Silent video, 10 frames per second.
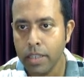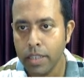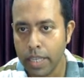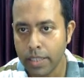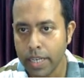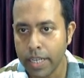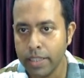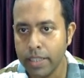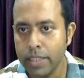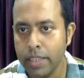yes, greater
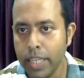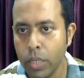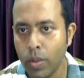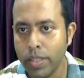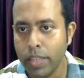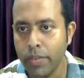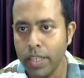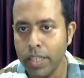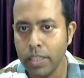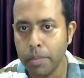equal
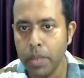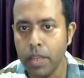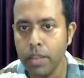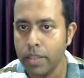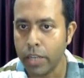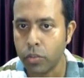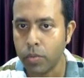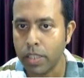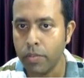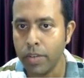70 is a B, that's why
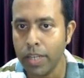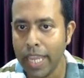is given.